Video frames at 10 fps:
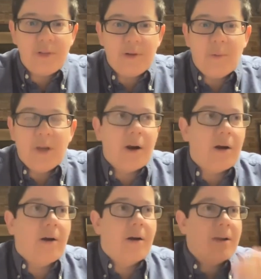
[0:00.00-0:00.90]
that we
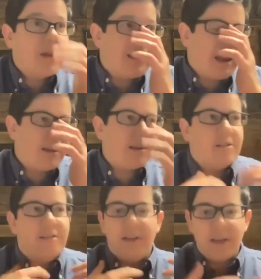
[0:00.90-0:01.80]
are getting
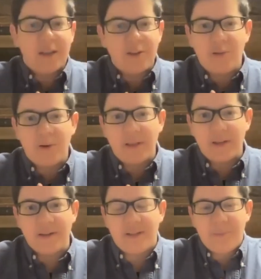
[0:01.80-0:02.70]
to dig into a
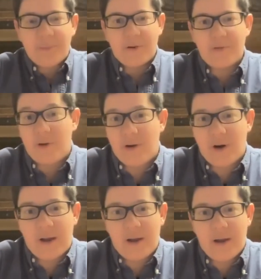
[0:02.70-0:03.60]
little deeper
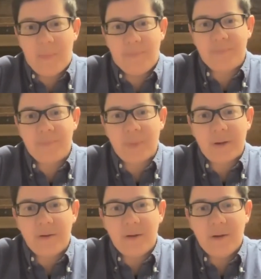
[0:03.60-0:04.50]
for
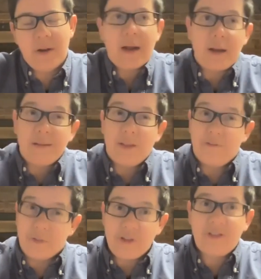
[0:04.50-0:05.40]
not the
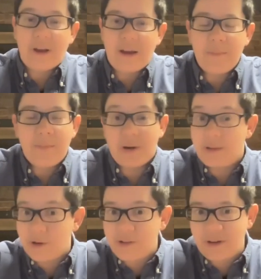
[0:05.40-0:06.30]
first time, but
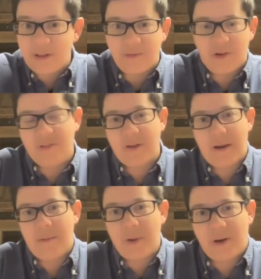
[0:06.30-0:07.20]
close to the first
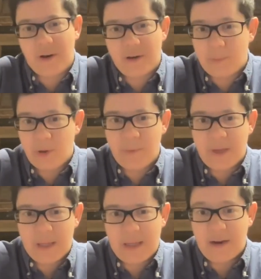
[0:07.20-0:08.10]
time here at
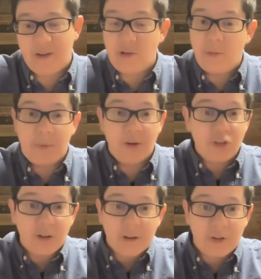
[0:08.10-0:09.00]
WPLI. So be
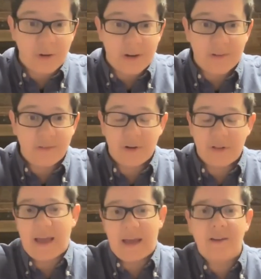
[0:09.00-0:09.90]
sure to join us for
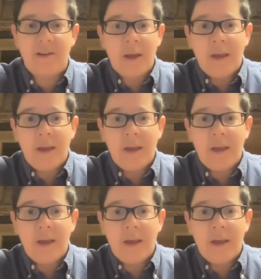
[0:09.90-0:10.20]
that.